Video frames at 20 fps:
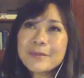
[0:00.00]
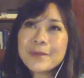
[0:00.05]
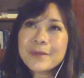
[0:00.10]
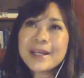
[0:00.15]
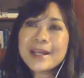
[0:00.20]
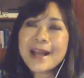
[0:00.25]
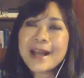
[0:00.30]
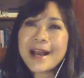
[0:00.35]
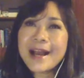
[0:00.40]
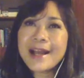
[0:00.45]

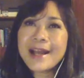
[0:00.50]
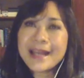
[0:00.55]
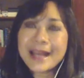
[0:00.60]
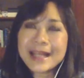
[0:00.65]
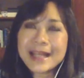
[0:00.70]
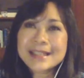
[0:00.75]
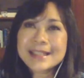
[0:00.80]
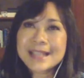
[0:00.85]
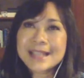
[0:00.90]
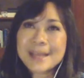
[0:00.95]
when I
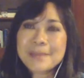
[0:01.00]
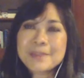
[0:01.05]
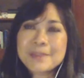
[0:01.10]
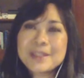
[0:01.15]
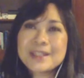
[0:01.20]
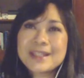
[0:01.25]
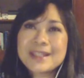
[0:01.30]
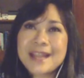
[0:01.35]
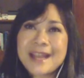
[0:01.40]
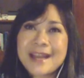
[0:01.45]

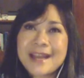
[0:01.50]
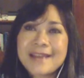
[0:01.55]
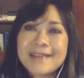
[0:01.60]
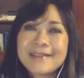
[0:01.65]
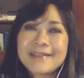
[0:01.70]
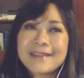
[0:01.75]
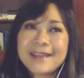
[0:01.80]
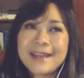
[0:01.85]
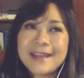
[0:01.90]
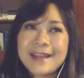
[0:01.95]
accepted
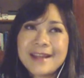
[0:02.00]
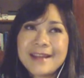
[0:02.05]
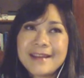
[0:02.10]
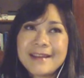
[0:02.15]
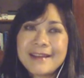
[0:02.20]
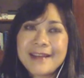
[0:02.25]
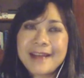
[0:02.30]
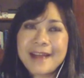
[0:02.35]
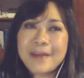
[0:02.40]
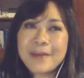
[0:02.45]
that
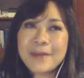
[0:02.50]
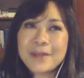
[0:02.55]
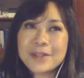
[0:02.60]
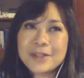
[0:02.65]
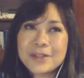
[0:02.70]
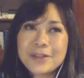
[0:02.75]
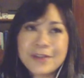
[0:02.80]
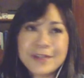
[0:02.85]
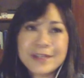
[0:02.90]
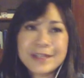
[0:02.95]
and I
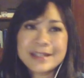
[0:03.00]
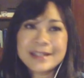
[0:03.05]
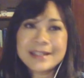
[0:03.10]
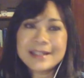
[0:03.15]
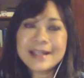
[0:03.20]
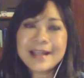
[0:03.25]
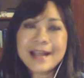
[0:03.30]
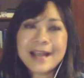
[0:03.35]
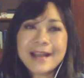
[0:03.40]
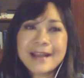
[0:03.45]
was not in
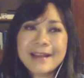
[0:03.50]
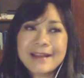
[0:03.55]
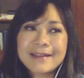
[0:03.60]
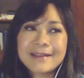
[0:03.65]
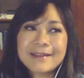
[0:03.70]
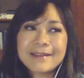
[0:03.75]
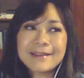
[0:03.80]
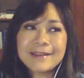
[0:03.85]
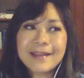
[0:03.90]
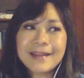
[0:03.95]

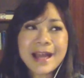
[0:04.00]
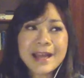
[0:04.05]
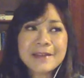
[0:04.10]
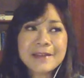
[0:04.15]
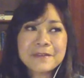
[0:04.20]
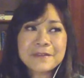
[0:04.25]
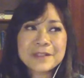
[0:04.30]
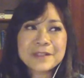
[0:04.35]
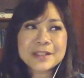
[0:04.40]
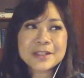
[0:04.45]
denial,
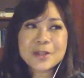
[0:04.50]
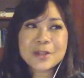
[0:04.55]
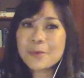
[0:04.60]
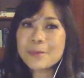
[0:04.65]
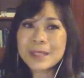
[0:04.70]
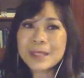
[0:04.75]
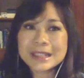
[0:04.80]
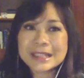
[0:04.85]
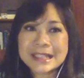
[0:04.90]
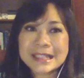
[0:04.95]
life is
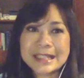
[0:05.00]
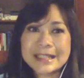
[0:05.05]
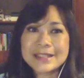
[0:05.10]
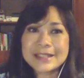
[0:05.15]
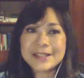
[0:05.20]
so much